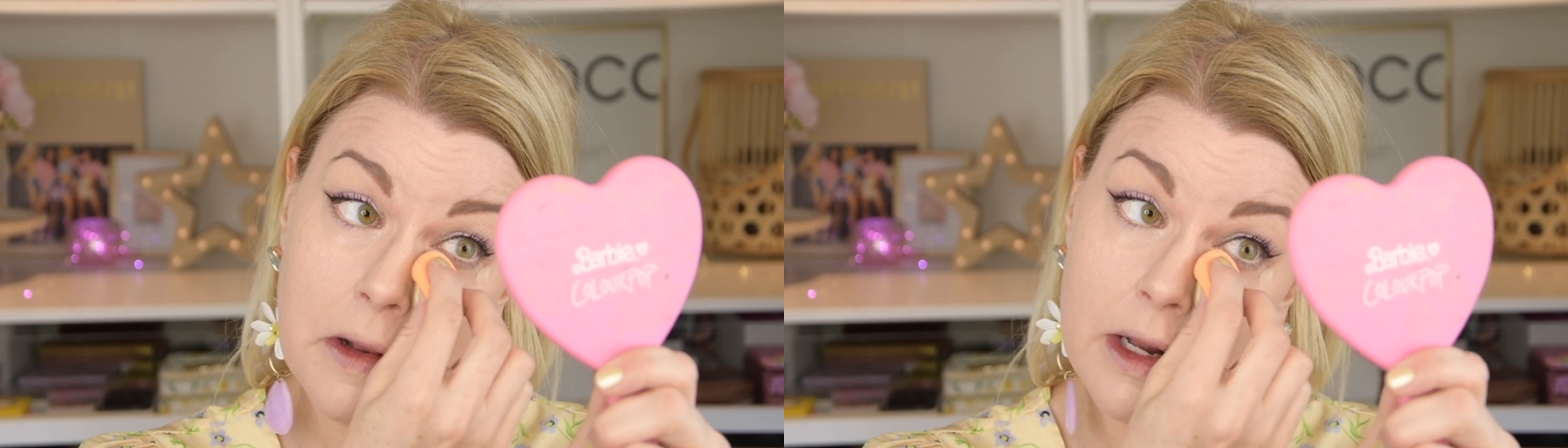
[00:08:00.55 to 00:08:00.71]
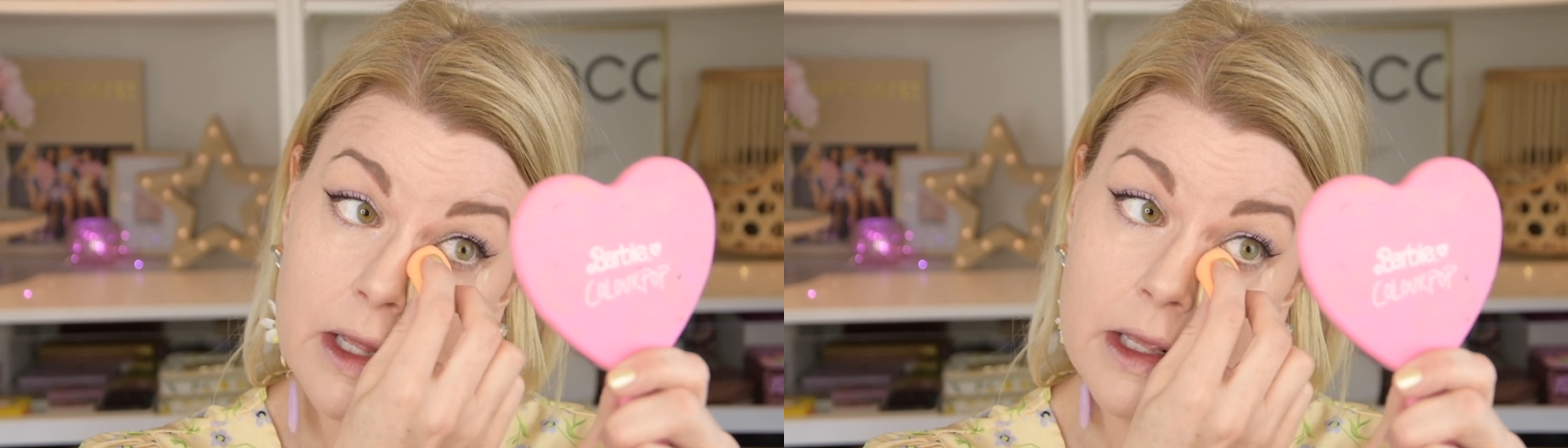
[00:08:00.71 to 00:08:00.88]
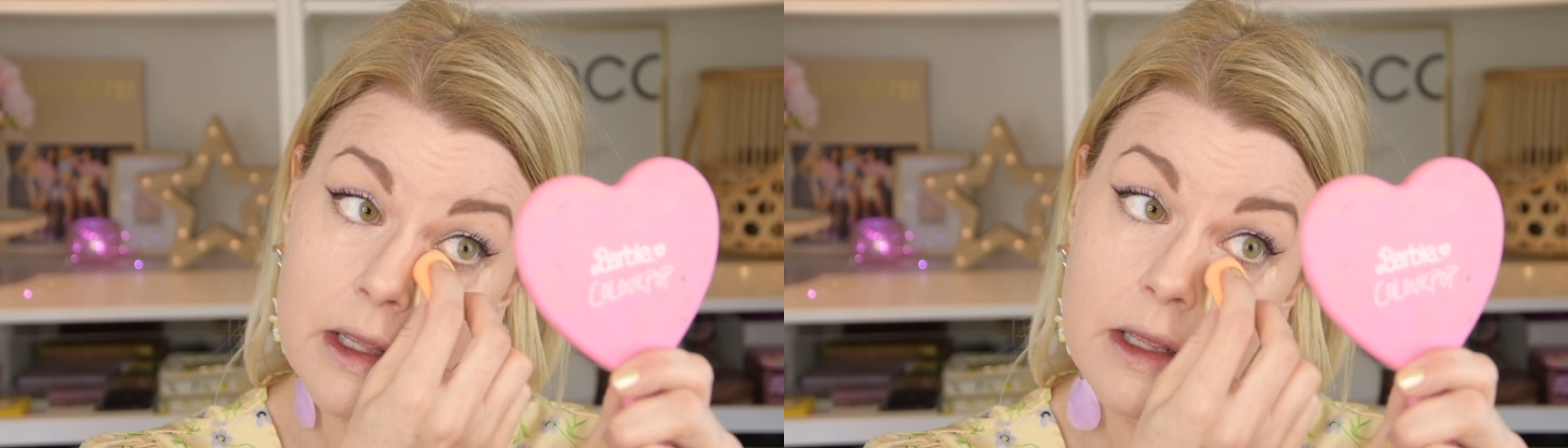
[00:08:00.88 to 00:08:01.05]

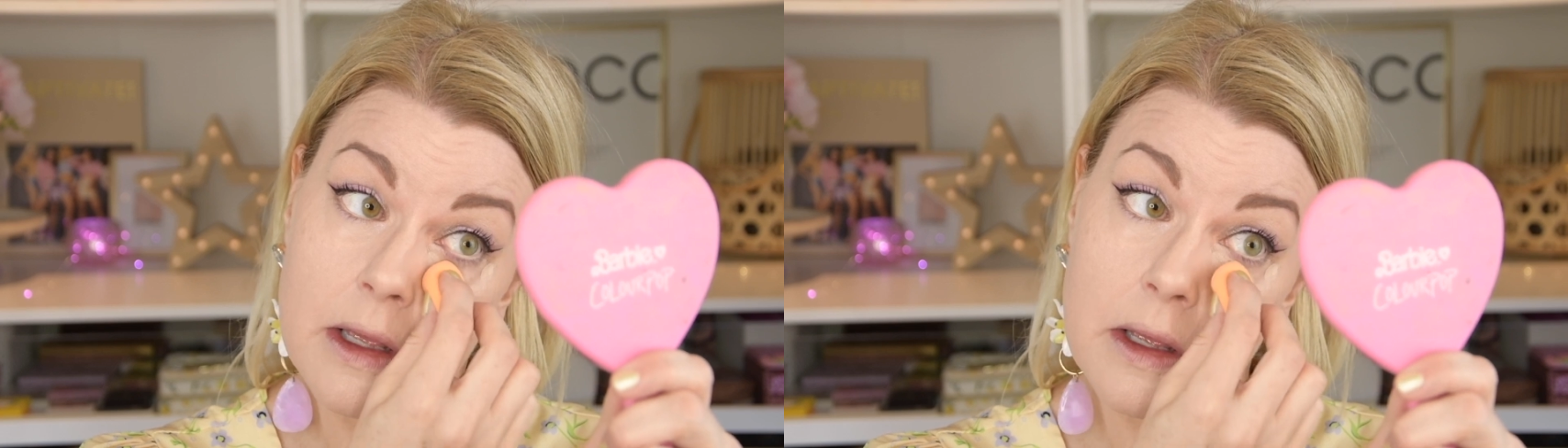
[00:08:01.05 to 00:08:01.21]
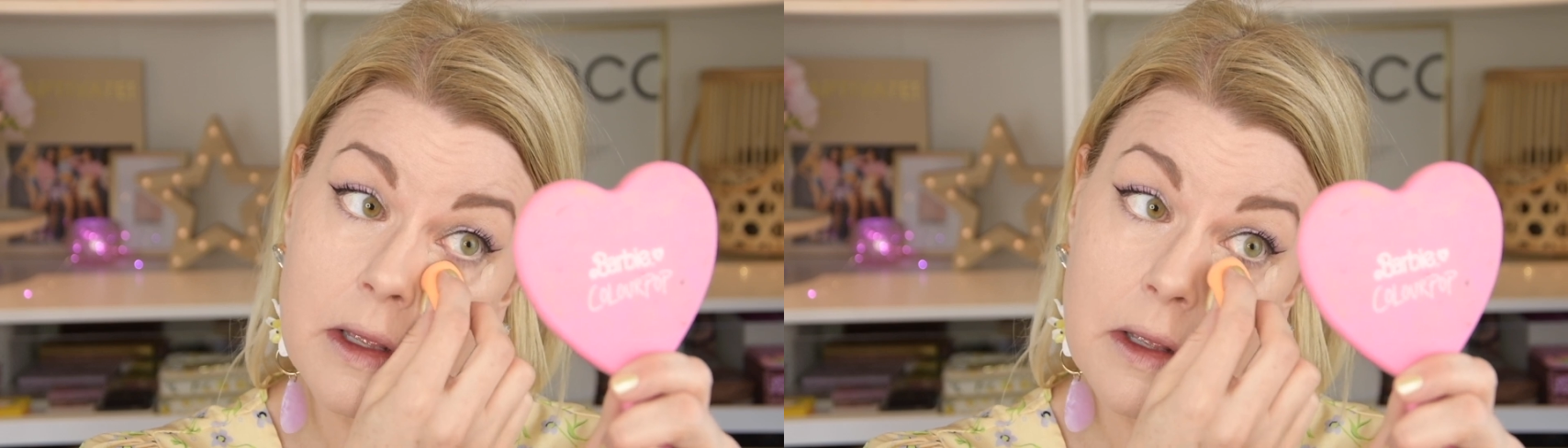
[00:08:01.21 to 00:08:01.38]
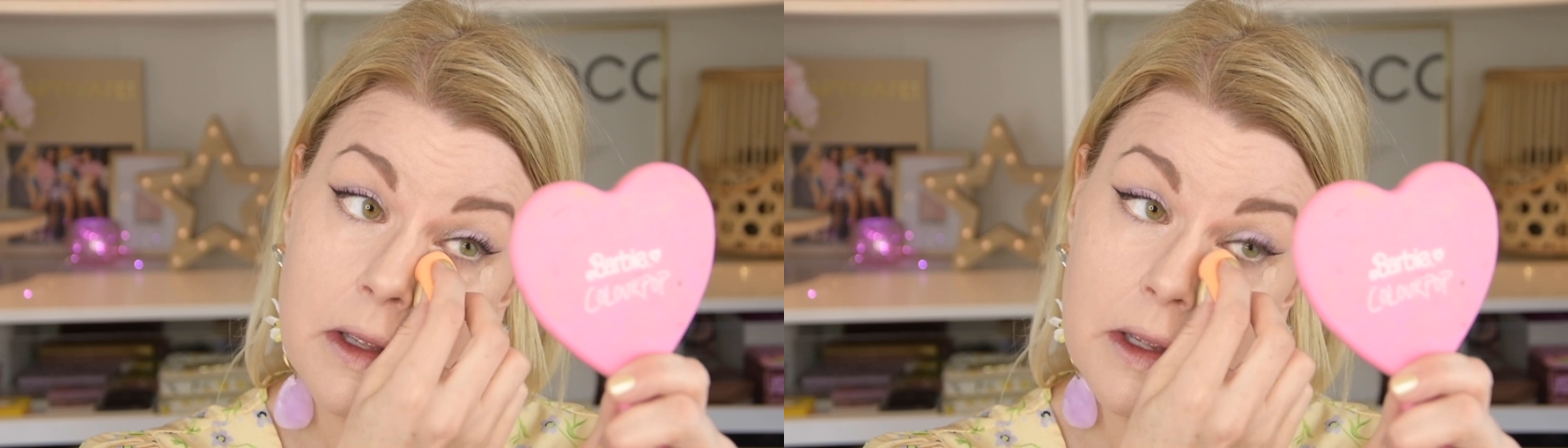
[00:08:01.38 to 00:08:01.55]
like
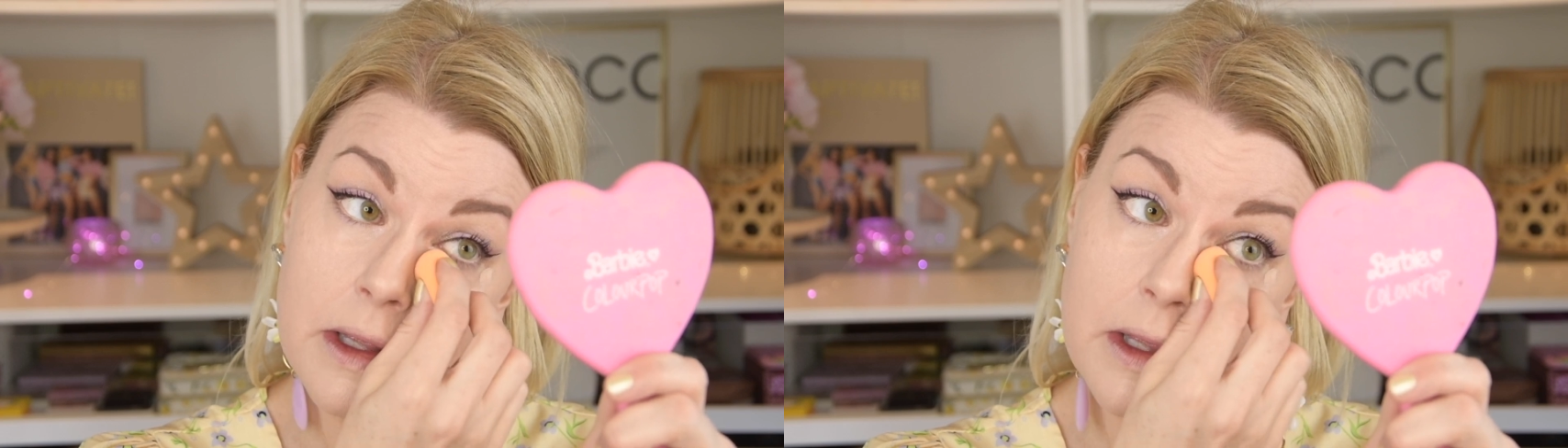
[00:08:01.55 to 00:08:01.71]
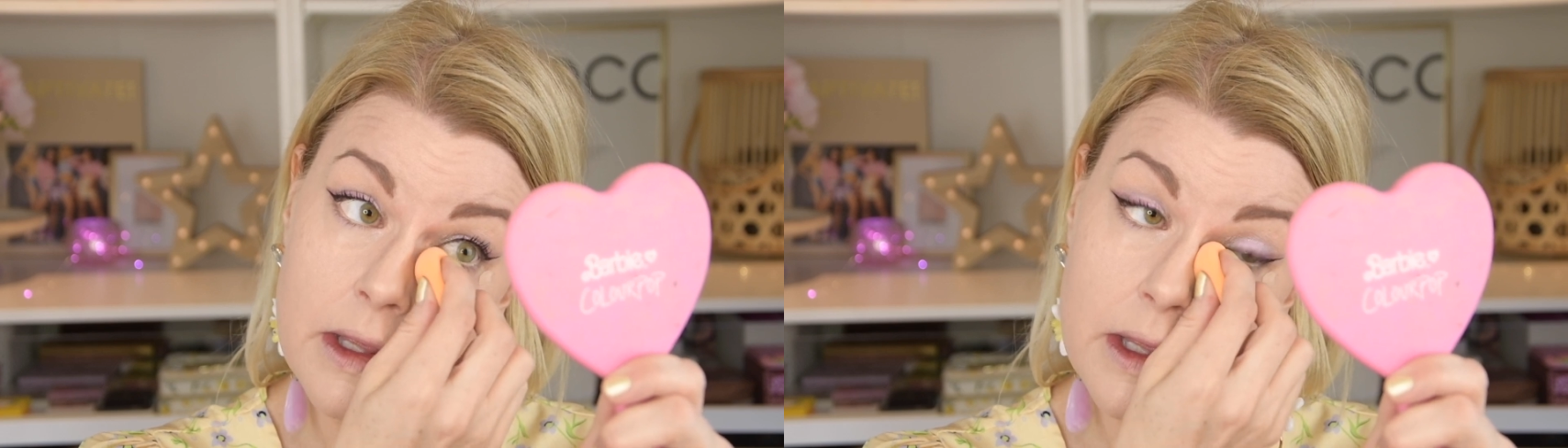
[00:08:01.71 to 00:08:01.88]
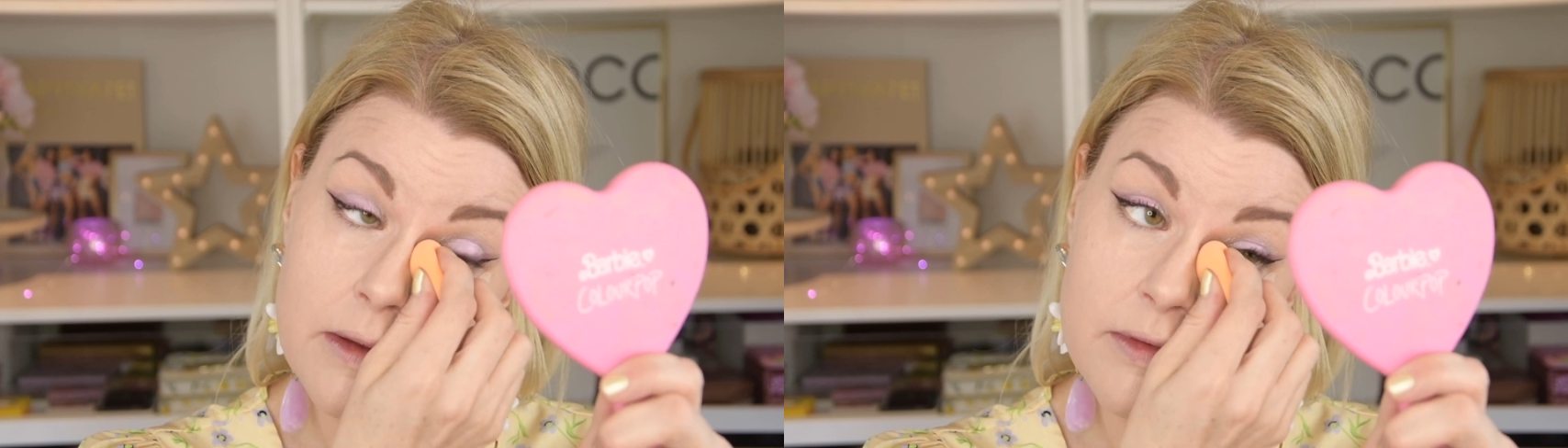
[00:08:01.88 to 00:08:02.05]

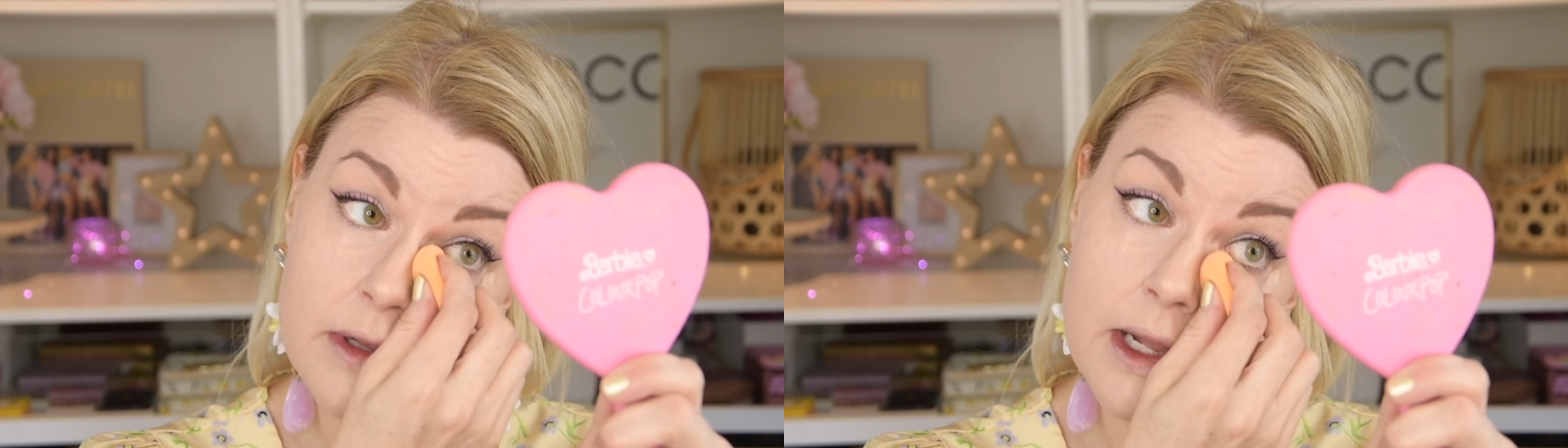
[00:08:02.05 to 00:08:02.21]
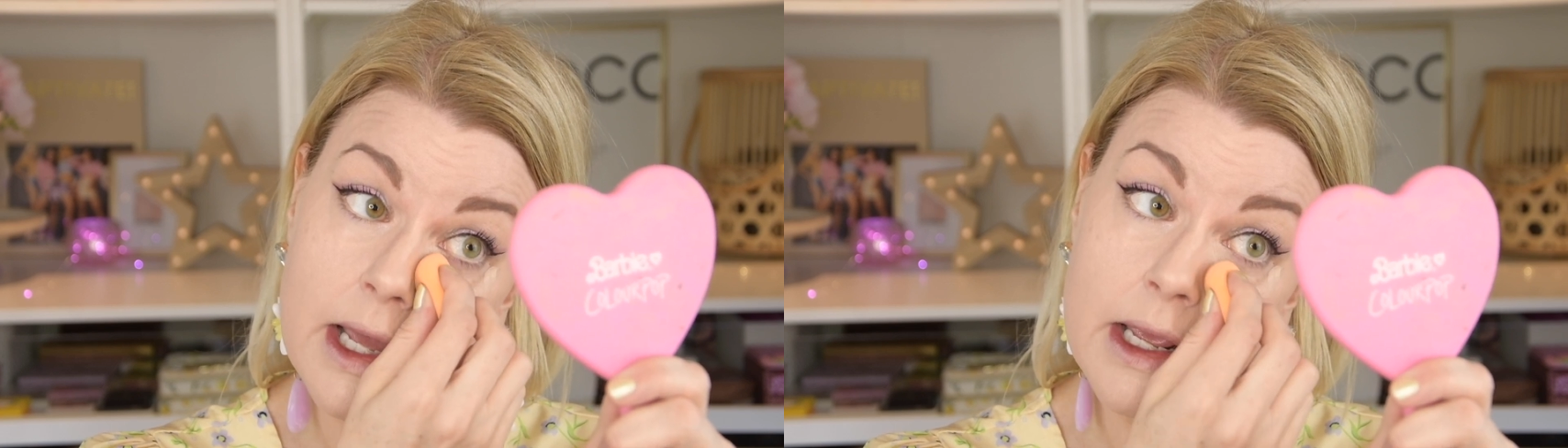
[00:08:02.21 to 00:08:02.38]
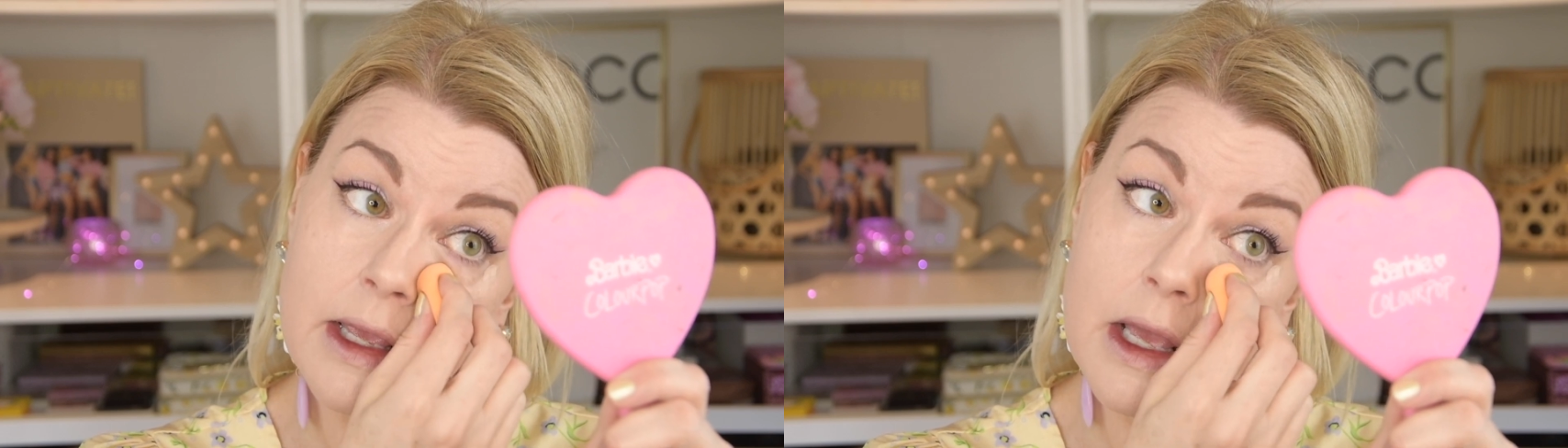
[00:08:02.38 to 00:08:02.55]
gives
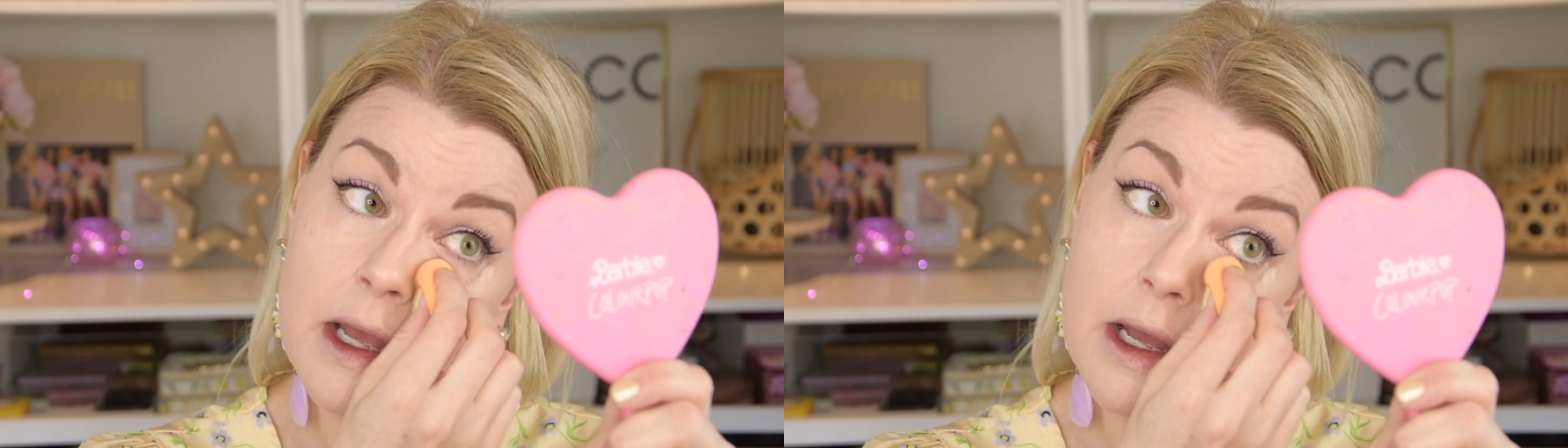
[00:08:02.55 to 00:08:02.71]
like